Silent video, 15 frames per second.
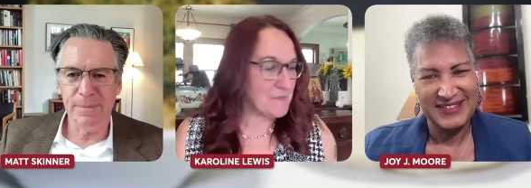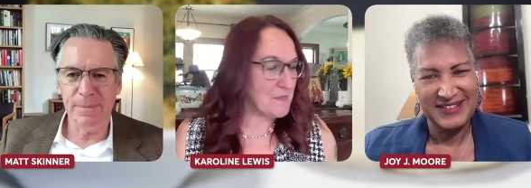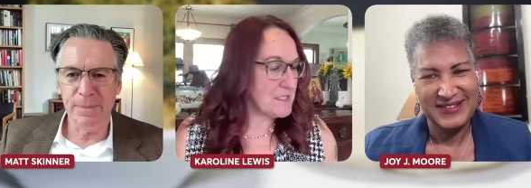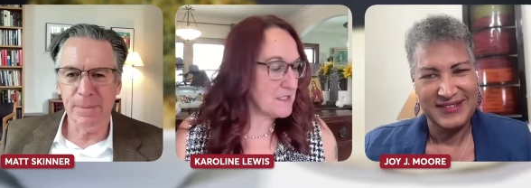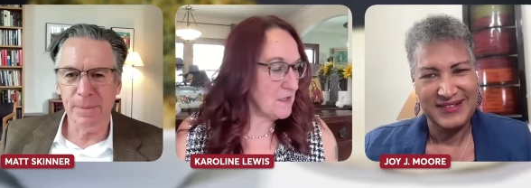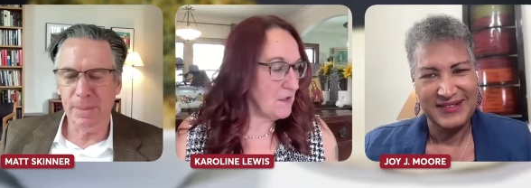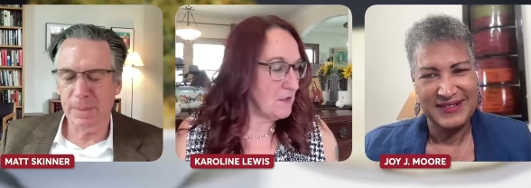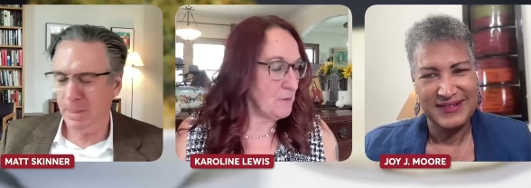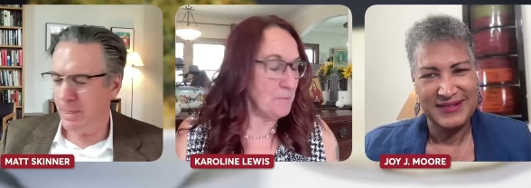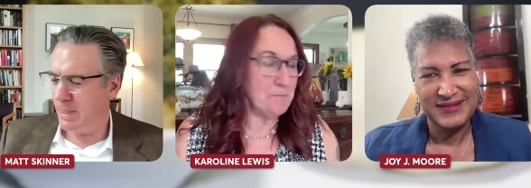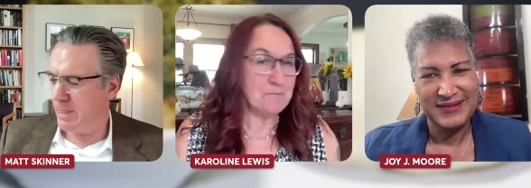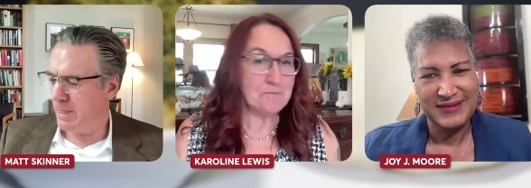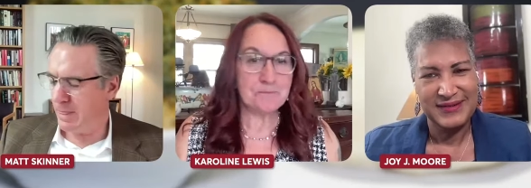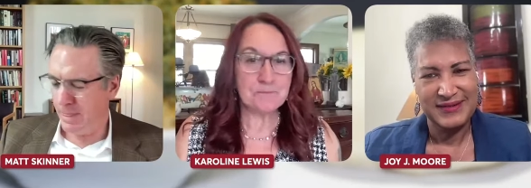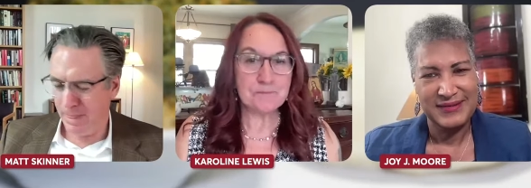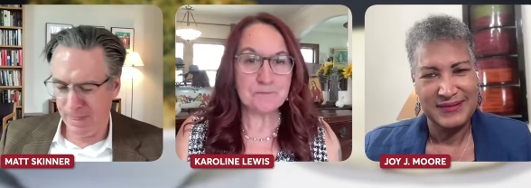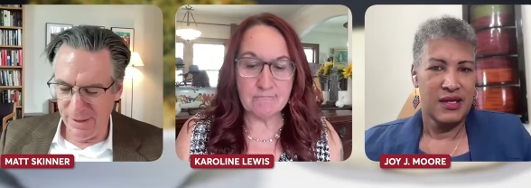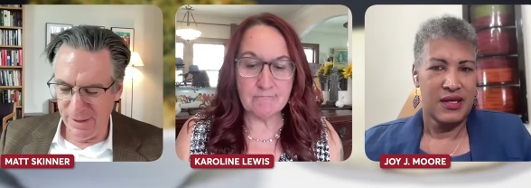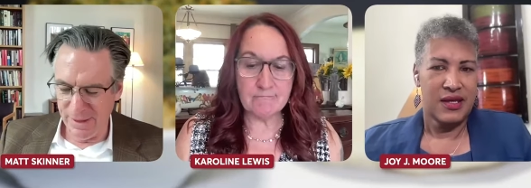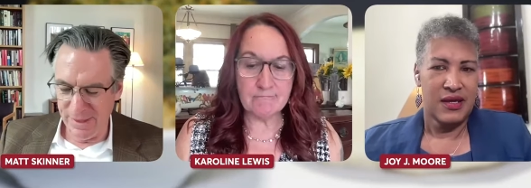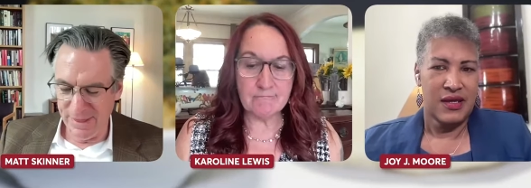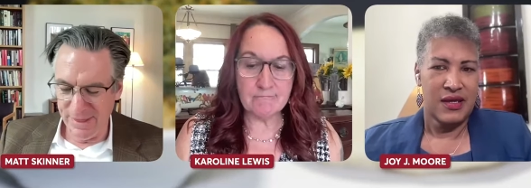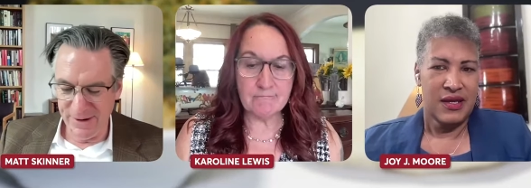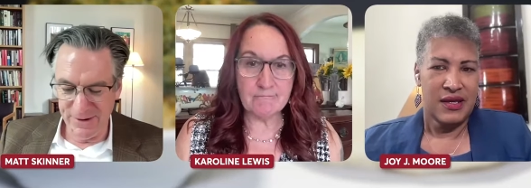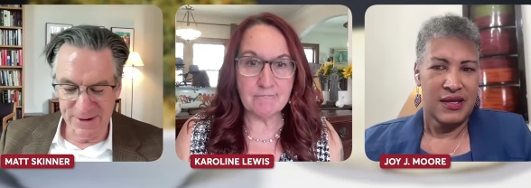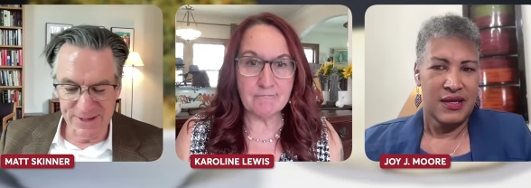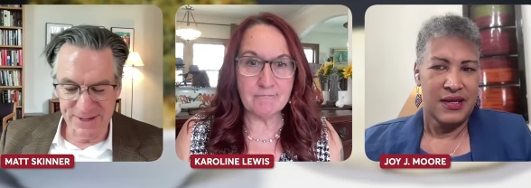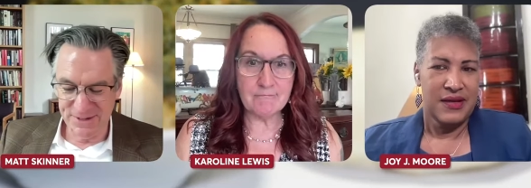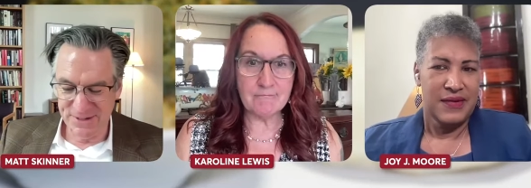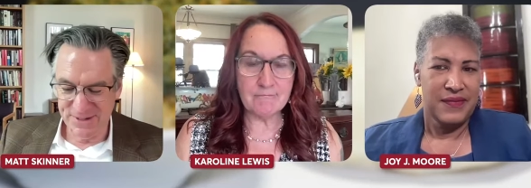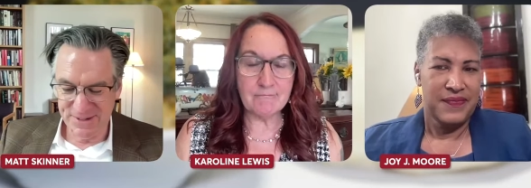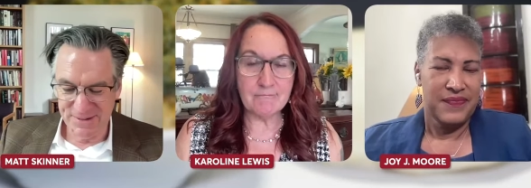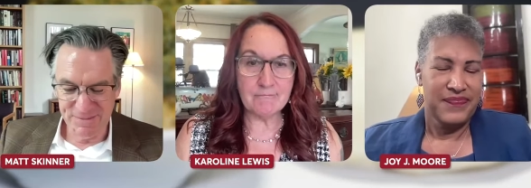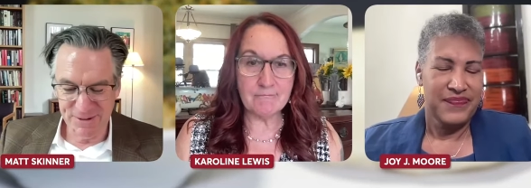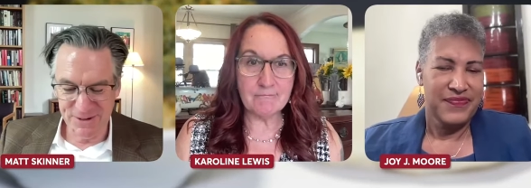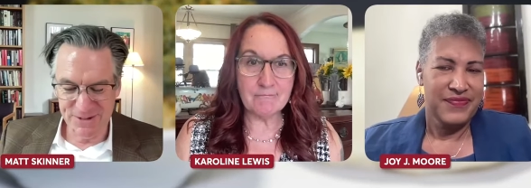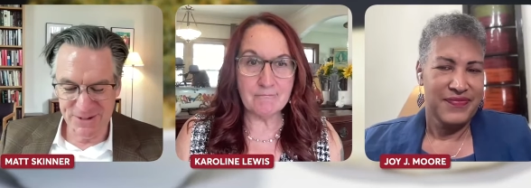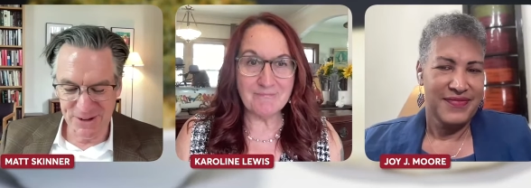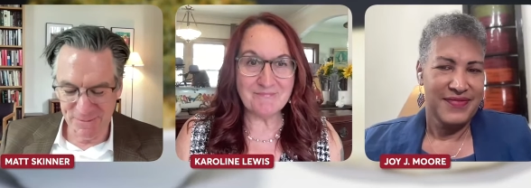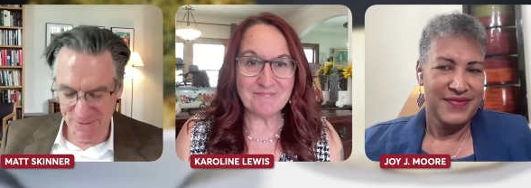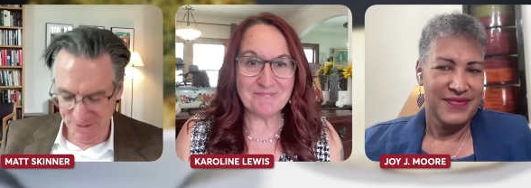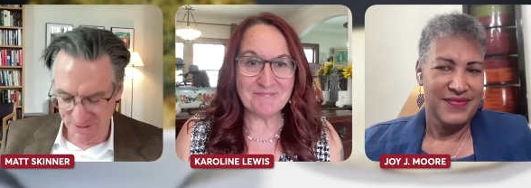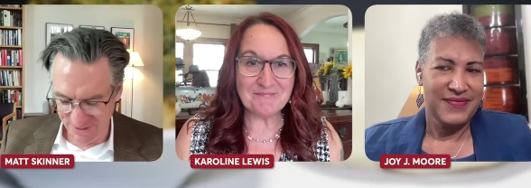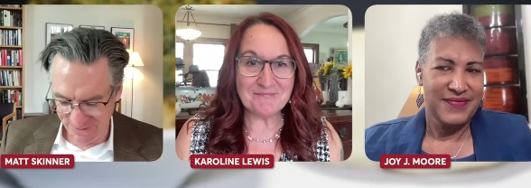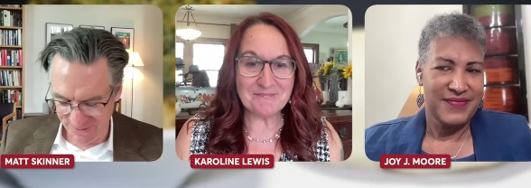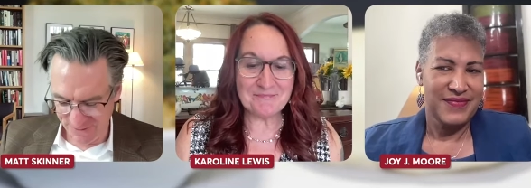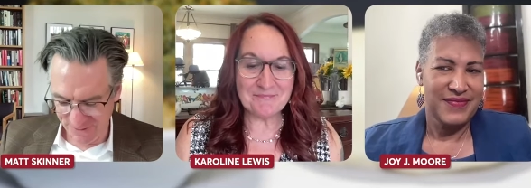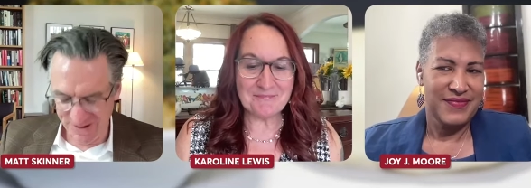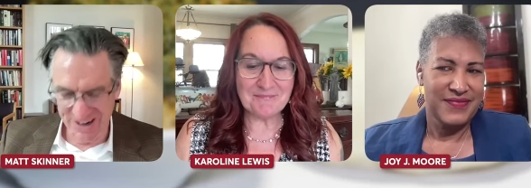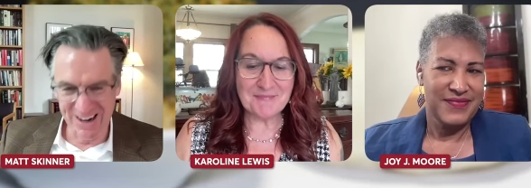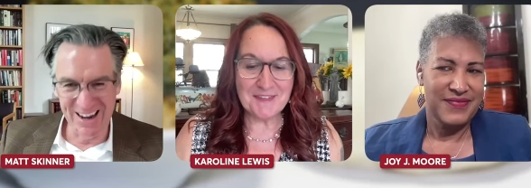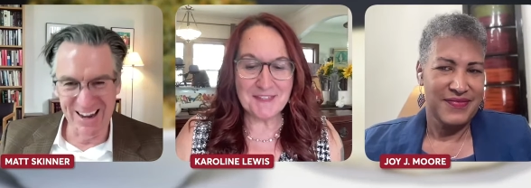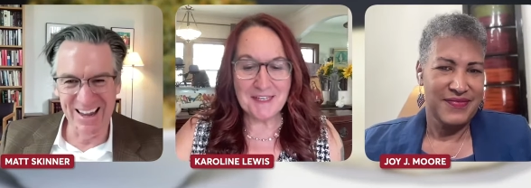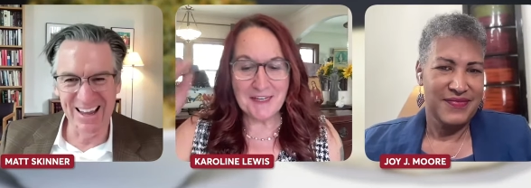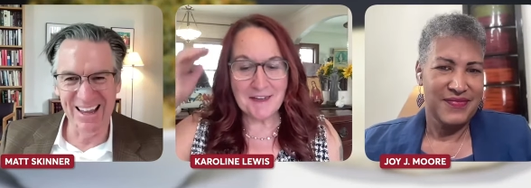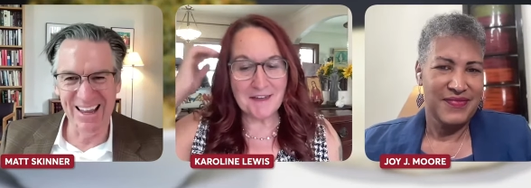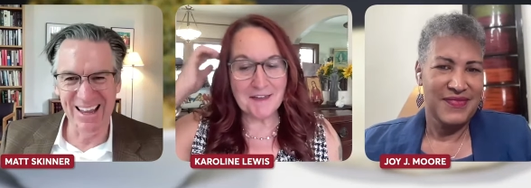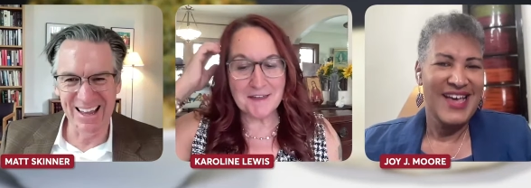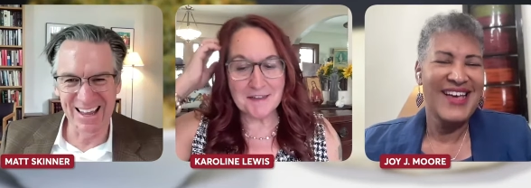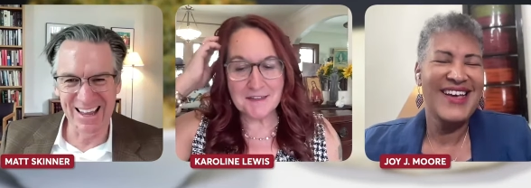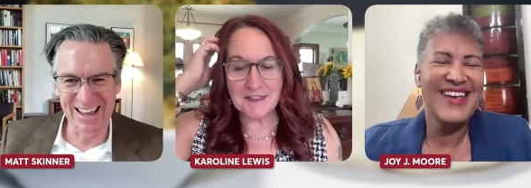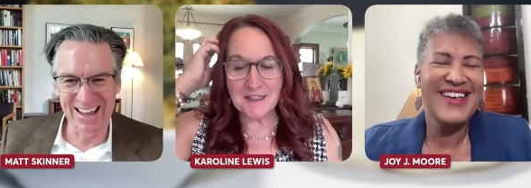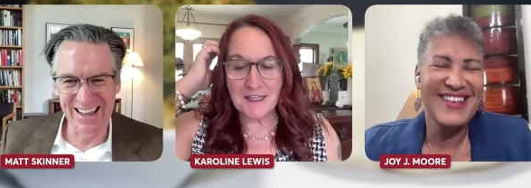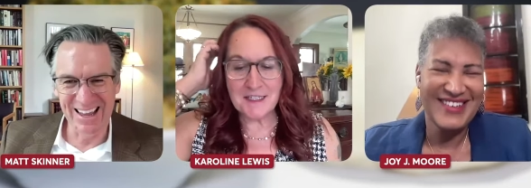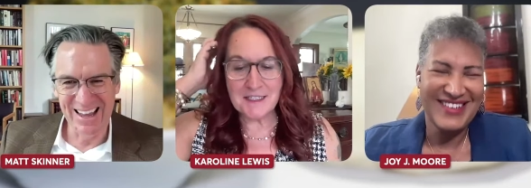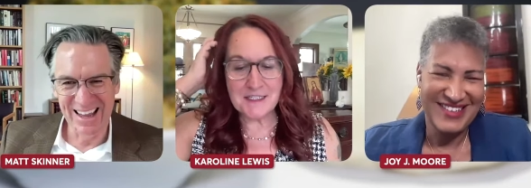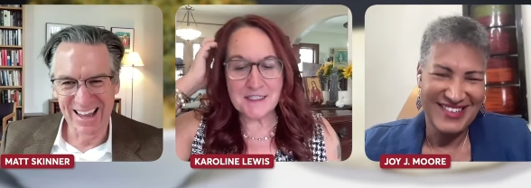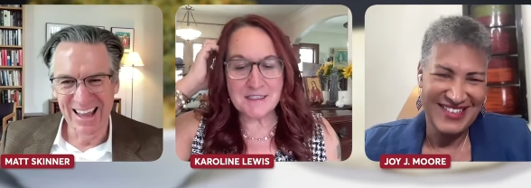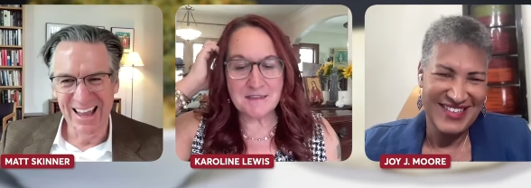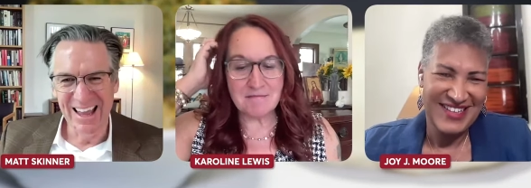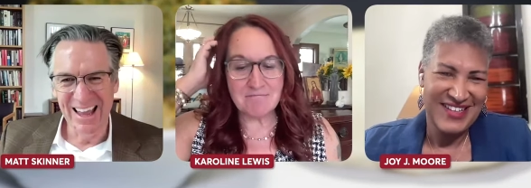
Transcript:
Speaker 1: the Psalm.
Speaker 2: There it is. More Psalm 34.
Speaker 1: Uh, I just,